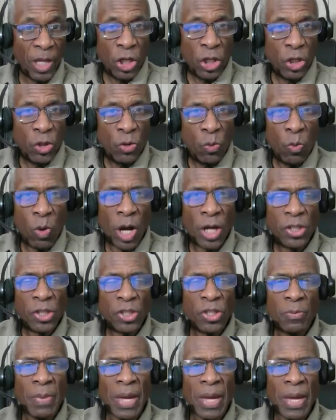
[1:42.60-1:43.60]
You want
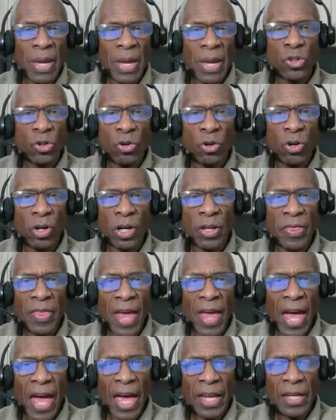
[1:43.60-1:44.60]
to make sure
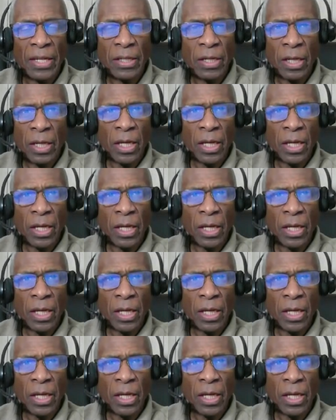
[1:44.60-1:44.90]
that